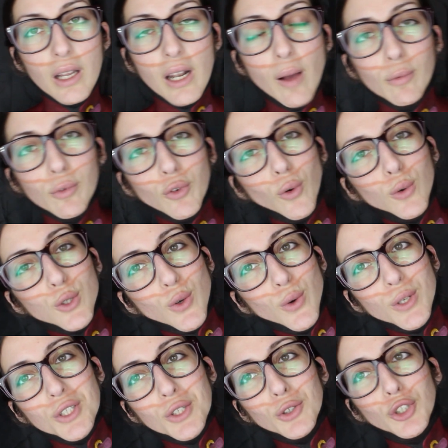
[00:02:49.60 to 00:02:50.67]
And I'm of course
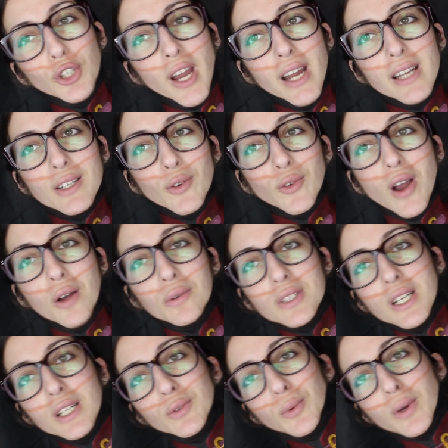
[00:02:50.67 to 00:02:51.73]
going to shade around
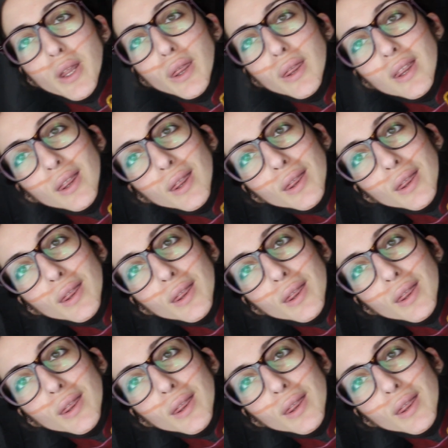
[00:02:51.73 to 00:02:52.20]
it with